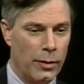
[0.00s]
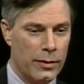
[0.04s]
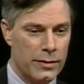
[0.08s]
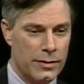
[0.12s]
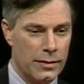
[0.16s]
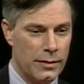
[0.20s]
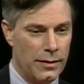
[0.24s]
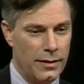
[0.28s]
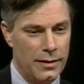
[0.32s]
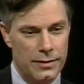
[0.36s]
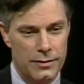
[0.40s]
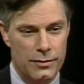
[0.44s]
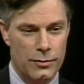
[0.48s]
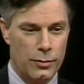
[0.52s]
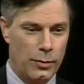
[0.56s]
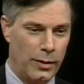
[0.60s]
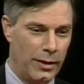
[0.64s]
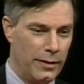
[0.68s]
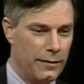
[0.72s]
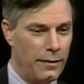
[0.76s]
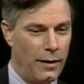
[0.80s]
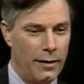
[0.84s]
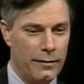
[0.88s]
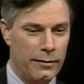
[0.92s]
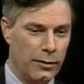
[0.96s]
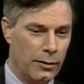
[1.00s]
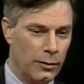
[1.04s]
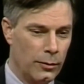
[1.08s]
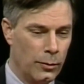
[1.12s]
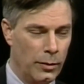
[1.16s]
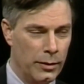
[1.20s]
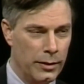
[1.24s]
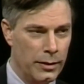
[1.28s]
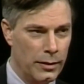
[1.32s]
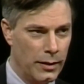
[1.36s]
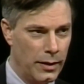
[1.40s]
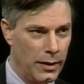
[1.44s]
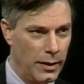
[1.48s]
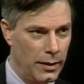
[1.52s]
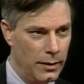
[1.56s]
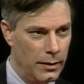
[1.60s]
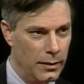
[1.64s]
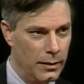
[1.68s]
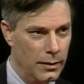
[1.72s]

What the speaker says: I wasn't the 25-year-old wonder kid.